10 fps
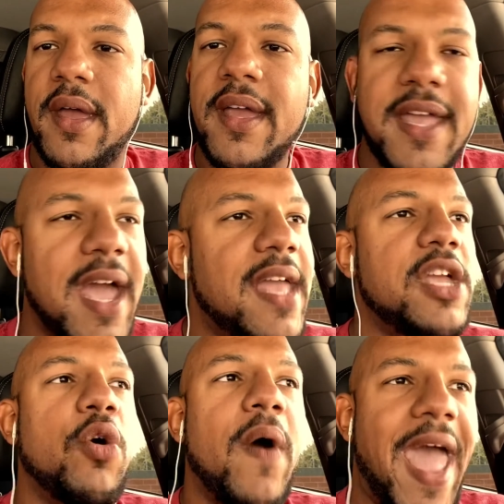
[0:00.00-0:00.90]
get
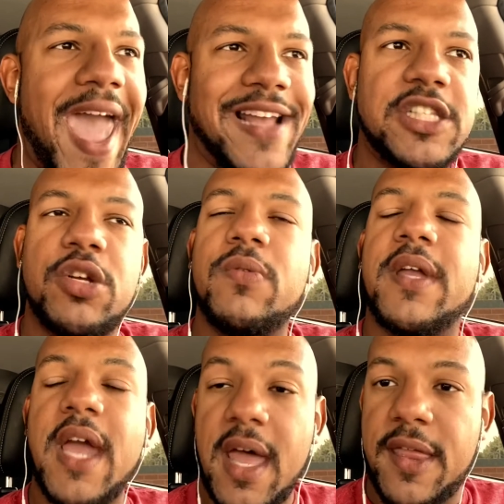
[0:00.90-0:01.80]
your act
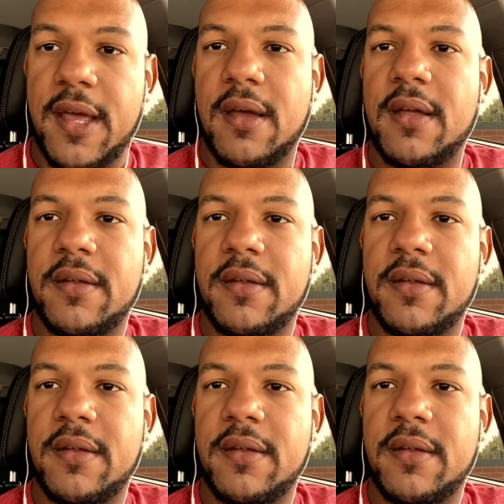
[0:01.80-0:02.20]
together.